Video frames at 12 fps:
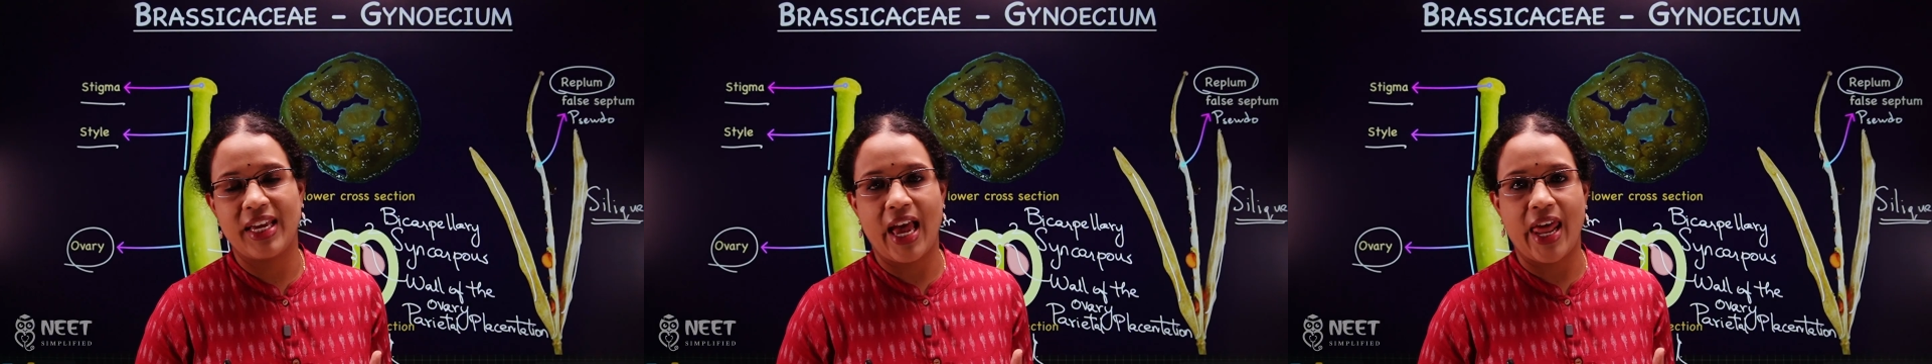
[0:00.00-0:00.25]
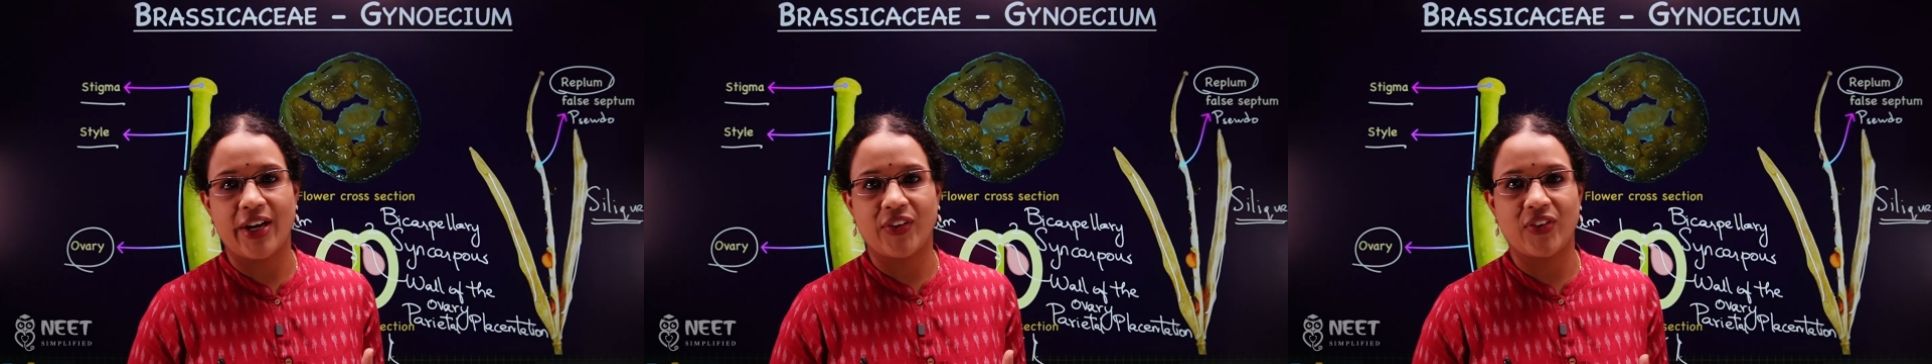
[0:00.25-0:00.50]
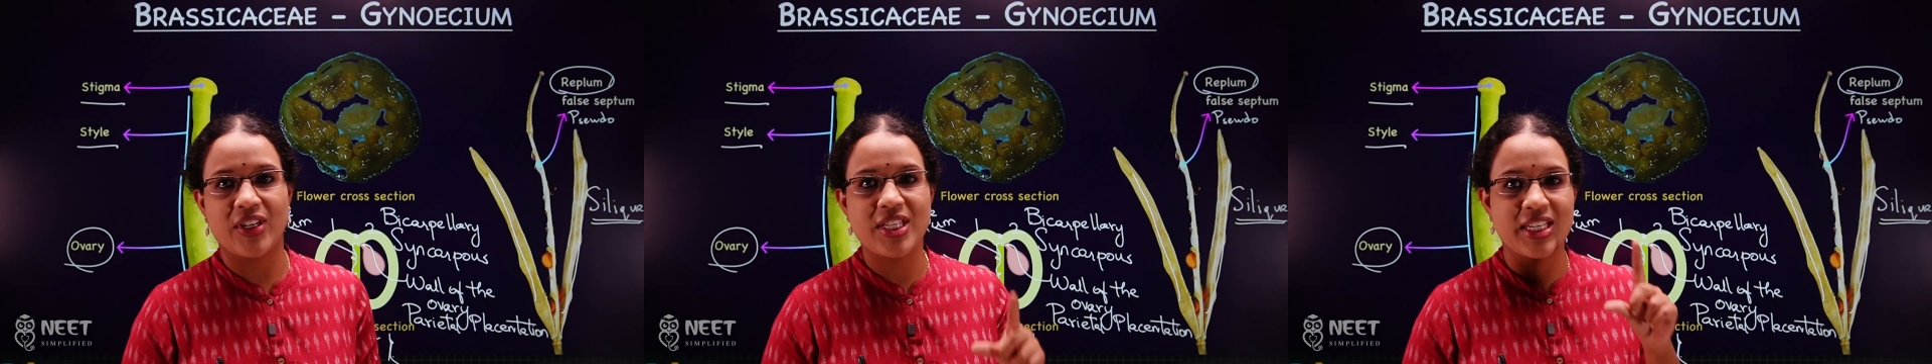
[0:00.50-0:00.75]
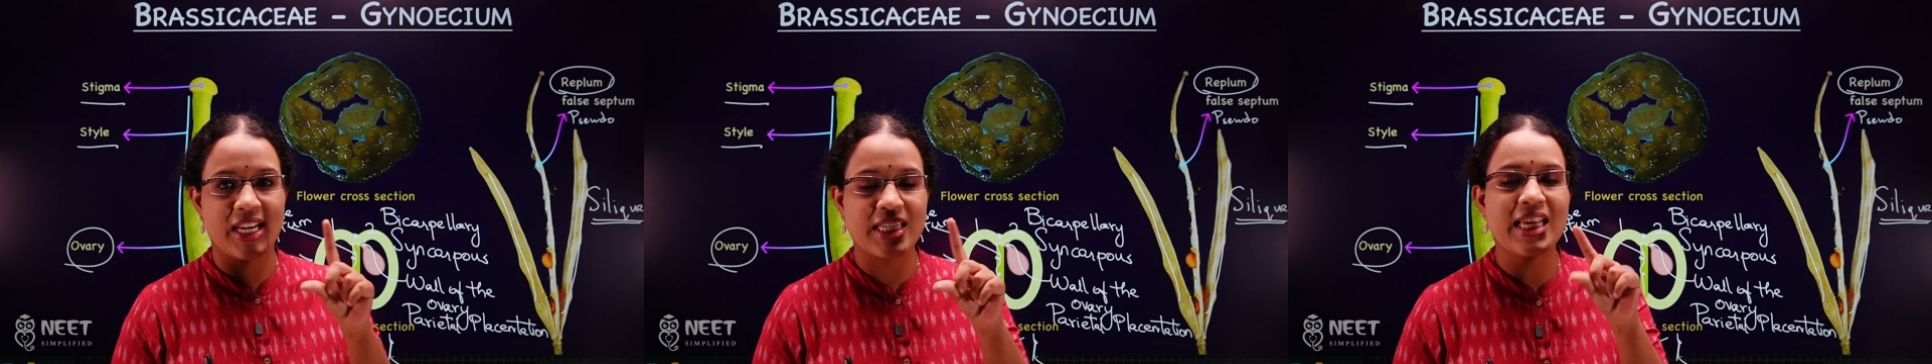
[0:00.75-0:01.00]

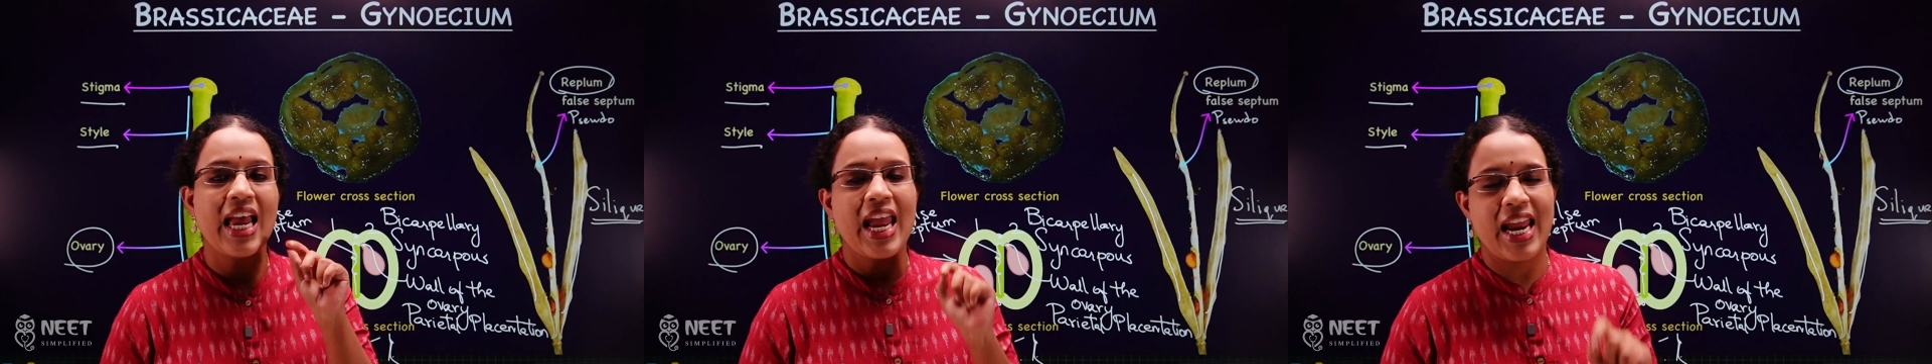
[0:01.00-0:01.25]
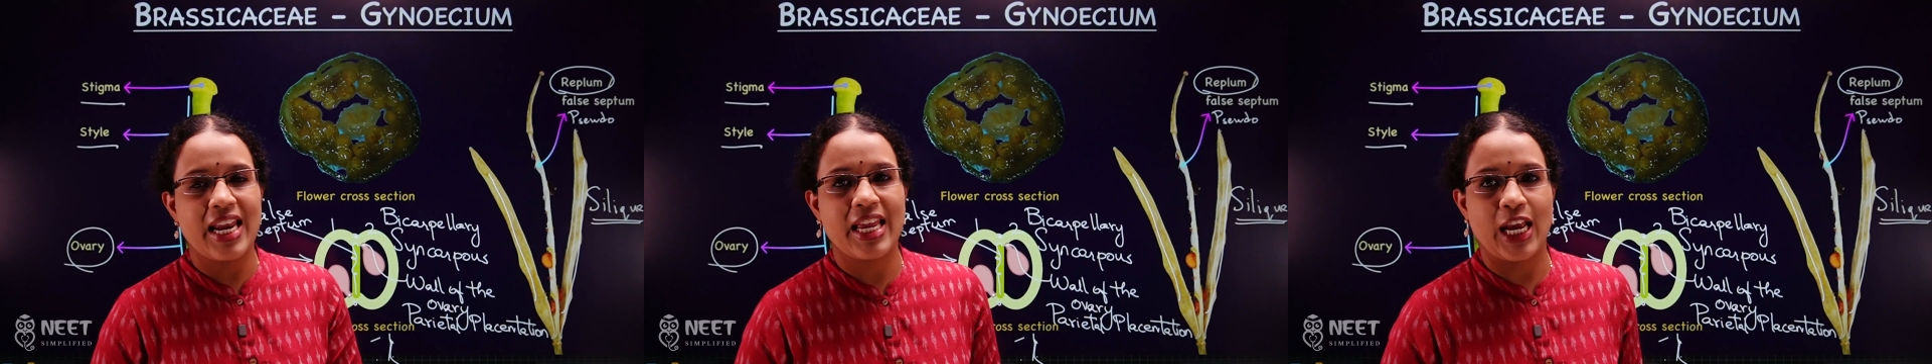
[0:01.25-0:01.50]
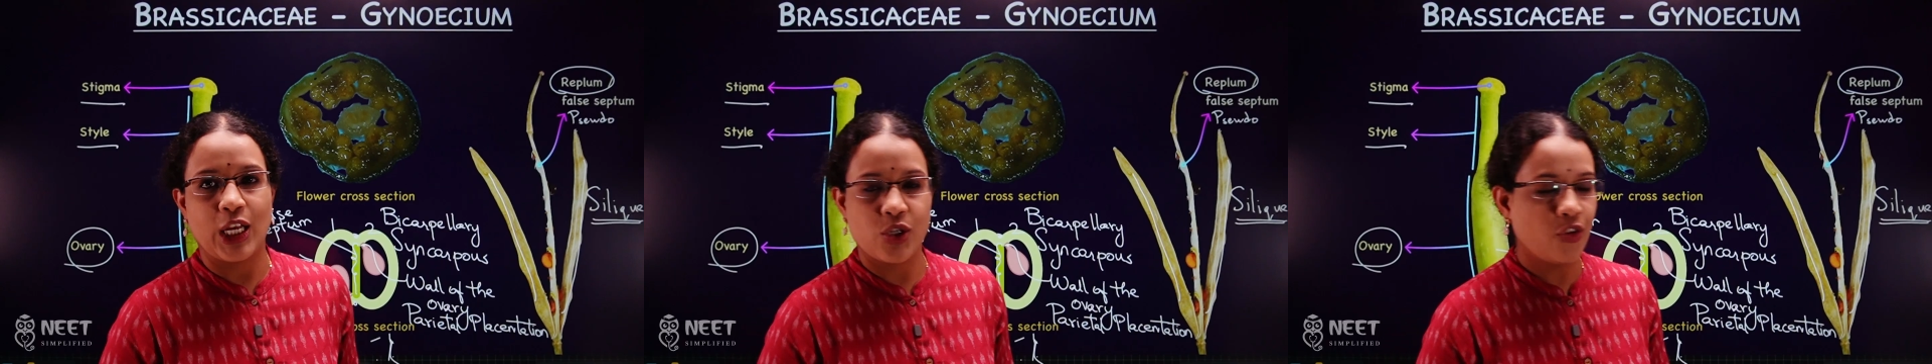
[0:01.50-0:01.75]
characteristics in case